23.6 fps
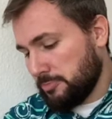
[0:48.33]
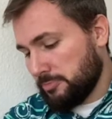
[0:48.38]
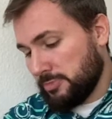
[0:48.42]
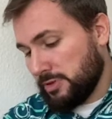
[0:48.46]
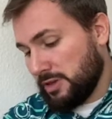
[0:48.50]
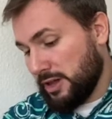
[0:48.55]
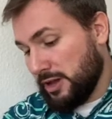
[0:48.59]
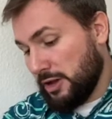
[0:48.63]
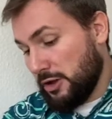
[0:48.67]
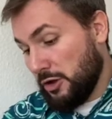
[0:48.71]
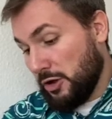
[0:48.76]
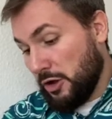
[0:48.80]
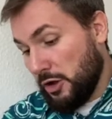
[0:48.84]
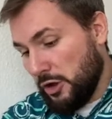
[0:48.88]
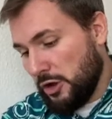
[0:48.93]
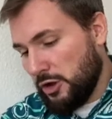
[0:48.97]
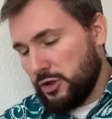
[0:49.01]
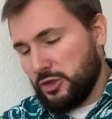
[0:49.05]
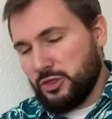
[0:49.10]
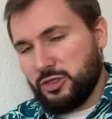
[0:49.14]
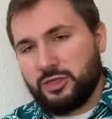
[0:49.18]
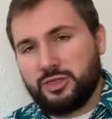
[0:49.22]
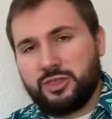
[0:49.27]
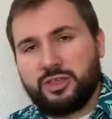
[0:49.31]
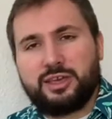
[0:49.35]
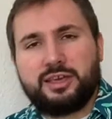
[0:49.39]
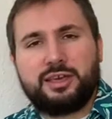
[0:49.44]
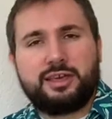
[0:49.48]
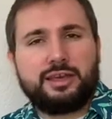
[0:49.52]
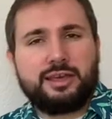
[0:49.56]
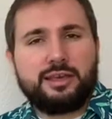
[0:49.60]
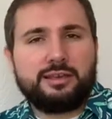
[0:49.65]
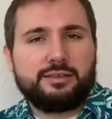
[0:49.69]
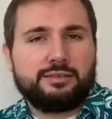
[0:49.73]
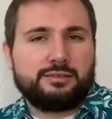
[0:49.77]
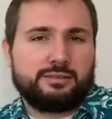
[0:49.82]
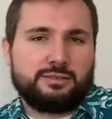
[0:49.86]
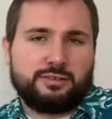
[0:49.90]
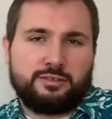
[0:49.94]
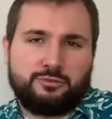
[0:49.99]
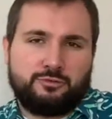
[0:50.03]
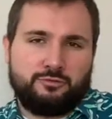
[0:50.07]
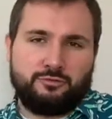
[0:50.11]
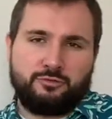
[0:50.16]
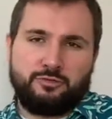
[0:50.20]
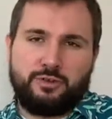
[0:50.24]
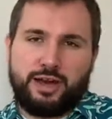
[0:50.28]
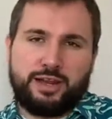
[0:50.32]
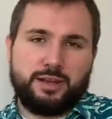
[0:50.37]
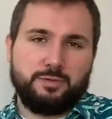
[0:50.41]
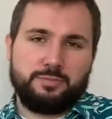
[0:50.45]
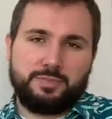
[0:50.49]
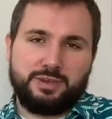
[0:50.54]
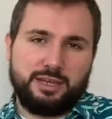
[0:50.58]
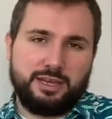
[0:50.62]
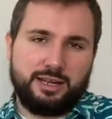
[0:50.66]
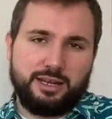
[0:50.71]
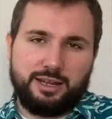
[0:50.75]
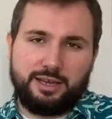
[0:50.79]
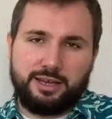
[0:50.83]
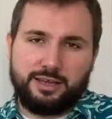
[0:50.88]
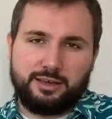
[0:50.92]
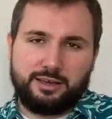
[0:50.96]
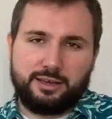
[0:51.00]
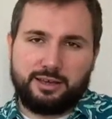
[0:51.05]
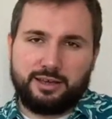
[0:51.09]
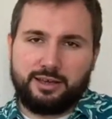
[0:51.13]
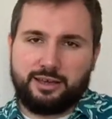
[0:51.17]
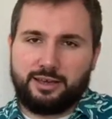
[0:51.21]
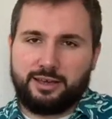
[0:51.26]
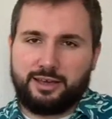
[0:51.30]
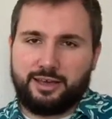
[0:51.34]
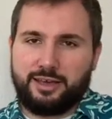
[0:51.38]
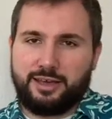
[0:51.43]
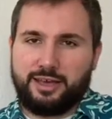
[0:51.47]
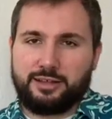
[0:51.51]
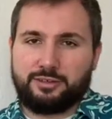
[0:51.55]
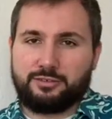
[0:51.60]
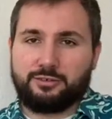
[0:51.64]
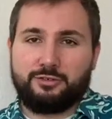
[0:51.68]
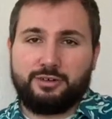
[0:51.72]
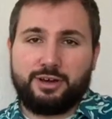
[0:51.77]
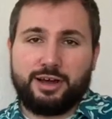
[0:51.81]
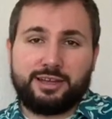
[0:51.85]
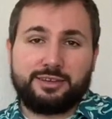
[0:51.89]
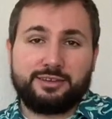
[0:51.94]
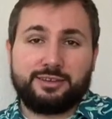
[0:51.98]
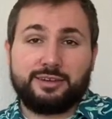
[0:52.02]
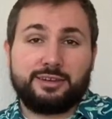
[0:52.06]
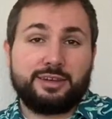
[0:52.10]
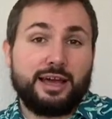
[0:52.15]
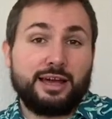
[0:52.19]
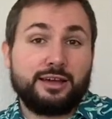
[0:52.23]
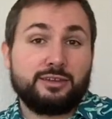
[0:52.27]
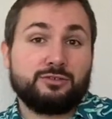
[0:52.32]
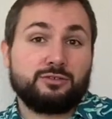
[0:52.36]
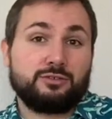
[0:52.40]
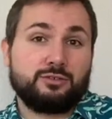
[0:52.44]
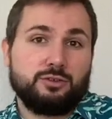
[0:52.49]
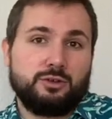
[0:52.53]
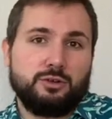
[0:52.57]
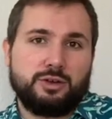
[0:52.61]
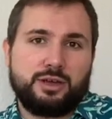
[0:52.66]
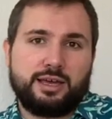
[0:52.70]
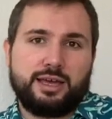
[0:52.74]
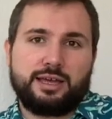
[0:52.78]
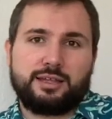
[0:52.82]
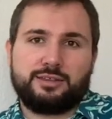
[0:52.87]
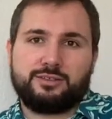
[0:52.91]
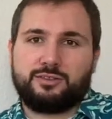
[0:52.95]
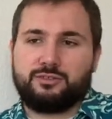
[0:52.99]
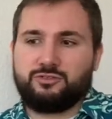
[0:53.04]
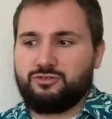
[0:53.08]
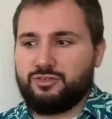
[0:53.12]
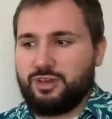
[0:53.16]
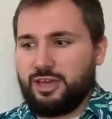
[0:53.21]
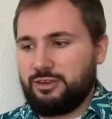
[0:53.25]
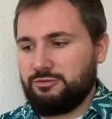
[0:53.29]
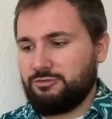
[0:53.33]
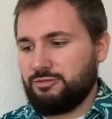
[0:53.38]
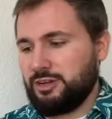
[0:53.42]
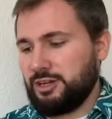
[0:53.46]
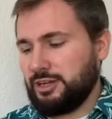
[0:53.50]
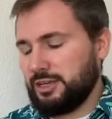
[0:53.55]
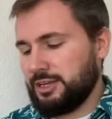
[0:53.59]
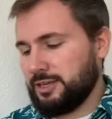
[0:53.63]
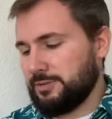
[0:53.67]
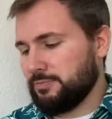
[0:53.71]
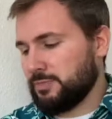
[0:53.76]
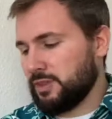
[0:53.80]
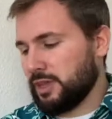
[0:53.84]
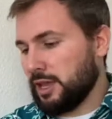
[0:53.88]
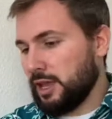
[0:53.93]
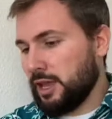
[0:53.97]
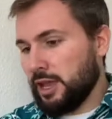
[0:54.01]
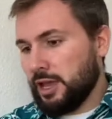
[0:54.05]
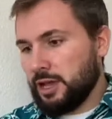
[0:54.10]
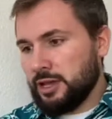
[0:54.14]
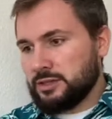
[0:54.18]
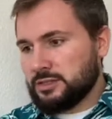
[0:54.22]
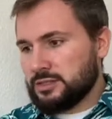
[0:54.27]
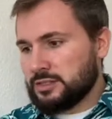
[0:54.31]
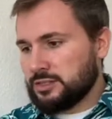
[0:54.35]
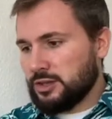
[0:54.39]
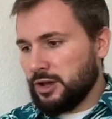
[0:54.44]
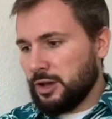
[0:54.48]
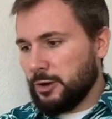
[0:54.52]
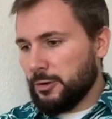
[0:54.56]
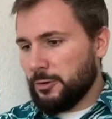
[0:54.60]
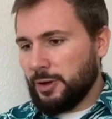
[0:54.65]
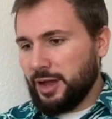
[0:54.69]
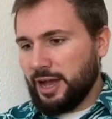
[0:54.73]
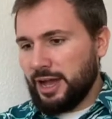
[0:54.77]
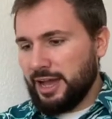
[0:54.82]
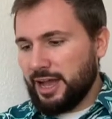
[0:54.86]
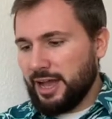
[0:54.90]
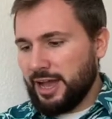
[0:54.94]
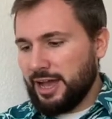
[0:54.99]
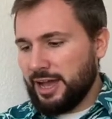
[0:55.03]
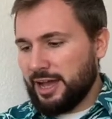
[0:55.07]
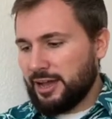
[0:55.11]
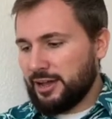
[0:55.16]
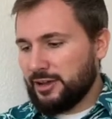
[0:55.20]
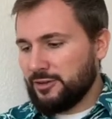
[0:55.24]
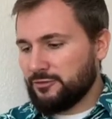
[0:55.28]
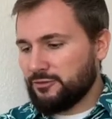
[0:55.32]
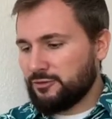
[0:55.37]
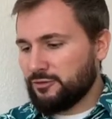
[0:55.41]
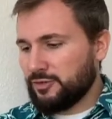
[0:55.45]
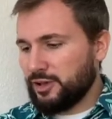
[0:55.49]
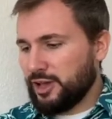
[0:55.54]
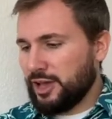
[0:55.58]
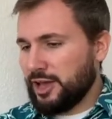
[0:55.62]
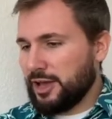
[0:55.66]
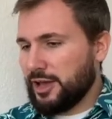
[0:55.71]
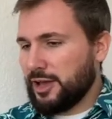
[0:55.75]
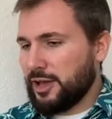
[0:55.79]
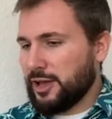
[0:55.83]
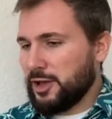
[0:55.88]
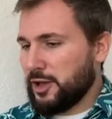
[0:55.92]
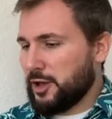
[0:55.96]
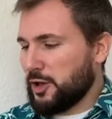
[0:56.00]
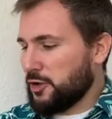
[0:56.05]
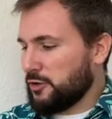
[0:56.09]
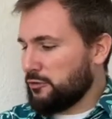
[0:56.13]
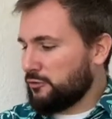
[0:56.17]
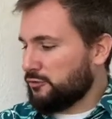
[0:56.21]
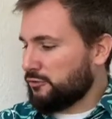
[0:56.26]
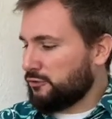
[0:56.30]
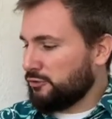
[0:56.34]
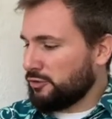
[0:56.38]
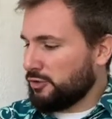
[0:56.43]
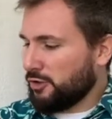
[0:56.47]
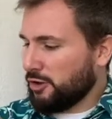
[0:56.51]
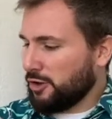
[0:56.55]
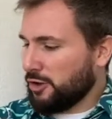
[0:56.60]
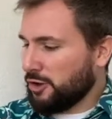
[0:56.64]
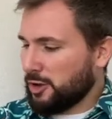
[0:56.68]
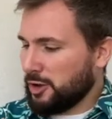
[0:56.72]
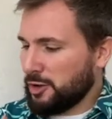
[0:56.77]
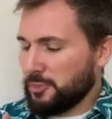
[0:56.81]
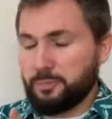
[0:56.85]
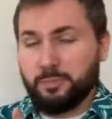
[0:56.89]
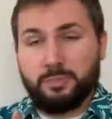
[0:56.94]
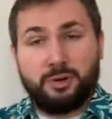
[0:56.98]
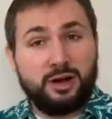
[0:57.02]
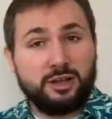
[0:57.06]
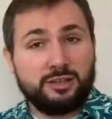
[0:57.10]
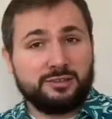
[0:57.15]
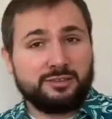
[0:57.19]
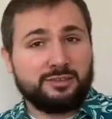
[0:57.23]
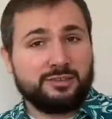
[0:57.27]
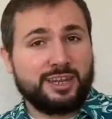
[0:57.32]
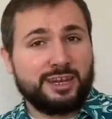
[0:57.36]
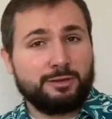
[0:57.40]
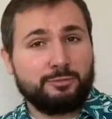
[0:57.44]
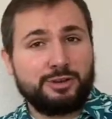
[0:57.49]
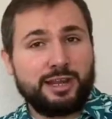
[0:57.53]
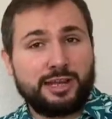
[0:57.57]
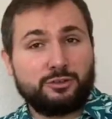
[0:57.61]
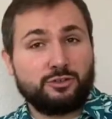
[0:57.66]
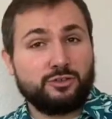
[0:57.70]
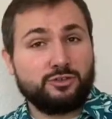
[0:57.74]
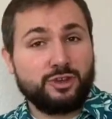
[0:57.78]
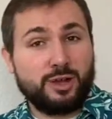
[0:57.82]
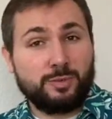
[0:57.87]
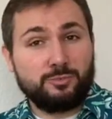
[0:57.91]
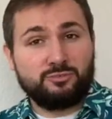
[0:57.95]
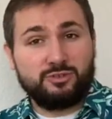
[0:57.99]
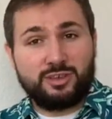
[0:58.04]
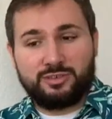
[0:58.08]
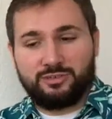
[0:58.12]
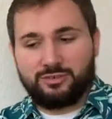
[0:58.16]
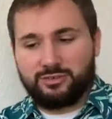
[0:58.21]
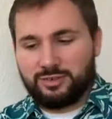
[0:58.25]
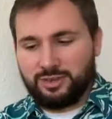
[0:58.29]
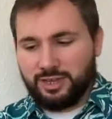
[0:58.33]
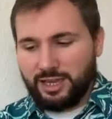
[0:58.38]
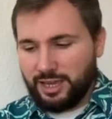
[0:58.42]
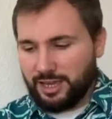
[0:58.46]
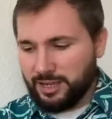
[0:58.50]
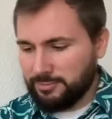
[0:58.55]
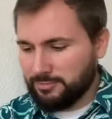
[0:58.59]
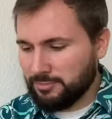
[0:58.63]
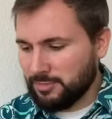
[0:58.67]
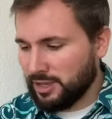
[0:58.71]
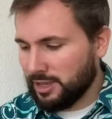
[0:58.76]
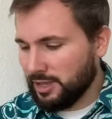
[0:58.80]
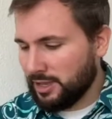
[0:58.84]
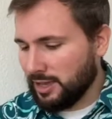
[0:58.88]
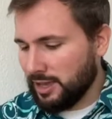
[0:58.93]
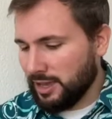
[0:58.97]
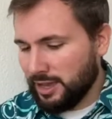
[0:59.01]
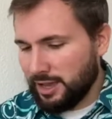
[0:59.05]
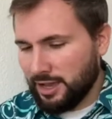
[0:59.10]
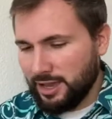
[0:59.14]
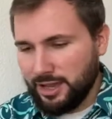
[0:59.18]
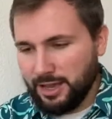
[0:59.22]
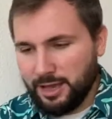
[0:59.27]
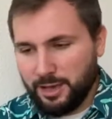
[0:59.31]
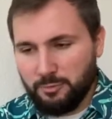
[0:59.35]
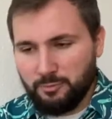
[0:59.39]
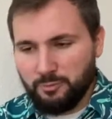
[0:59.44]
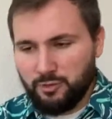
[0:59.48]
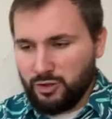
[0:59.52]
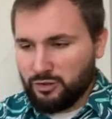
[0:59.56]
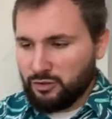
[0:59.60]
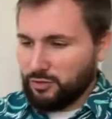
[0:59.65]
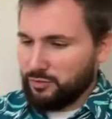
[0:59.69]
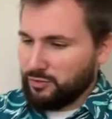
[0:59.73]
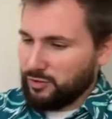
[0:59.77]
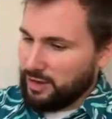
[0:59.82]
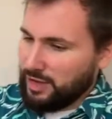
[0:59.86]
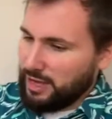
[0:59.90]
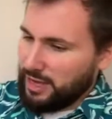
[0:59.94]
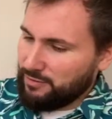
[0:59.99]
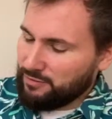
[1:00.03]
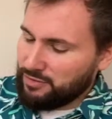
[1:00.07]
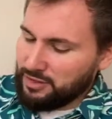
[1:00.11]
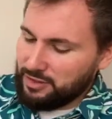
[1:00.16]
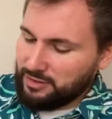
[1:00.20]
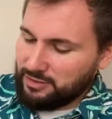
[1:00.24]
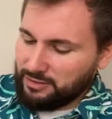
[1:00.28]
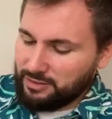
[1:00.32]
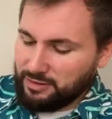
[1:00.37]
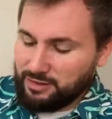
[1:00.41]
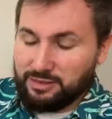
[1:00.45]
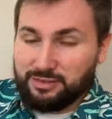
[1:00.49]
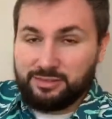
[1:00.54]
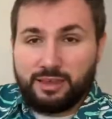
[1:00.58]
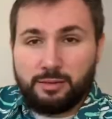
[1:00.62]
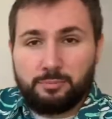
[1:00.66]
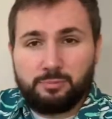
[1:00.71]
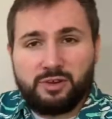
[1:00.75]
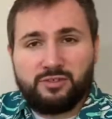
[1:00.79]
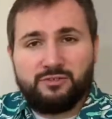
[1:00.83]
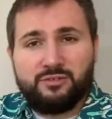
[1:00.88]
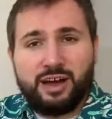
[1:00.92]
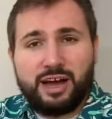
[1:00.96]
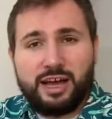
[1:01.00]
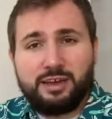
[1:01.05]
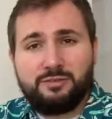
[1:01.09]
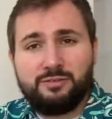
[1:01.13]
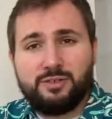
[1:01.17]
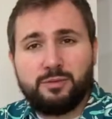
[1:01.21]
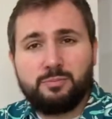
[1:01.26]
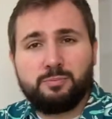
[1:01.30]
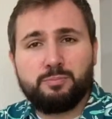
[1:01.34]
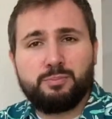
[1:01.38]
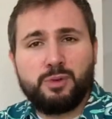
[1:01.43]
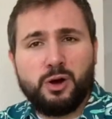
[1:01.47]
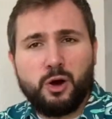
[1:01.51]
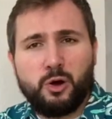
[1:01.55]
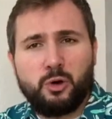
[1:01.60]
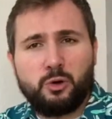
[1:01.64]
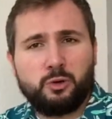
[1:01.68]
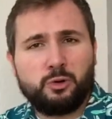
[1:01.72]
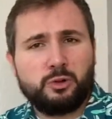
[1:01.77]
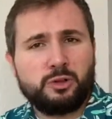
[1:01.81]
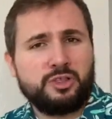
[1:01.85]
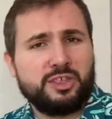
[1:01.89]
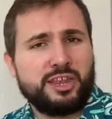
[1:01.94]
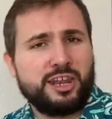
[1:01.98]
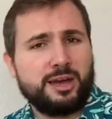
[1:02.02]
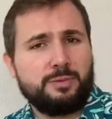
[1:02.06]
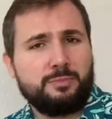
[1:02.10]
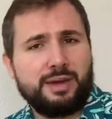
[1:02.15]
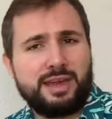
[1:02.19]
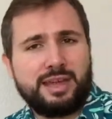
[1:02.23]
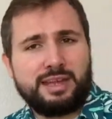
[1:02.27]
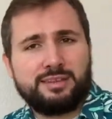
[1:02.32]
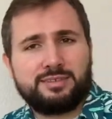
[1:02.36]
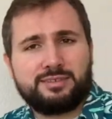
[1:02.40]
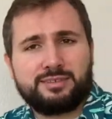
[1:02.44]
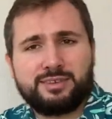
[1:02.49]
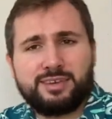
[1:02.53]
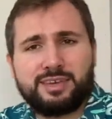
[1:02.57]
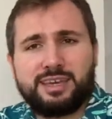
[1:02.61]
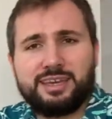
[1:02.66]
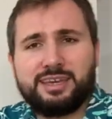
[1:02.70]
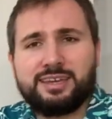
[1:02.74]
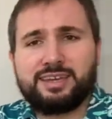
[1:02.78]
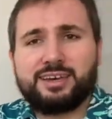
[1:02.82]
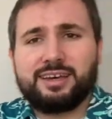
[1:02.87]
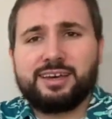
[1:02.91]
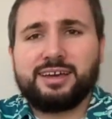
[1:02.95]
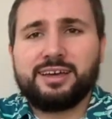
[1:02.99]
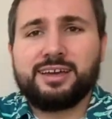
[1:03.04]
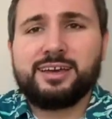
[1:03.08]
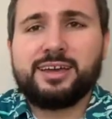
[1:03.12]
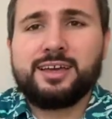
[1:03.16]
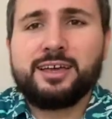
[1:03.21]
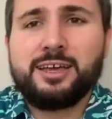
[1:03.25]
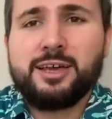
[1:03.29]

yeah, earth is quite appealing uh, and quite nice to look at generally. So I have uh, four pots that I would like to top dress today. Um, first of all, I have this Sempervivum bowl that I made in a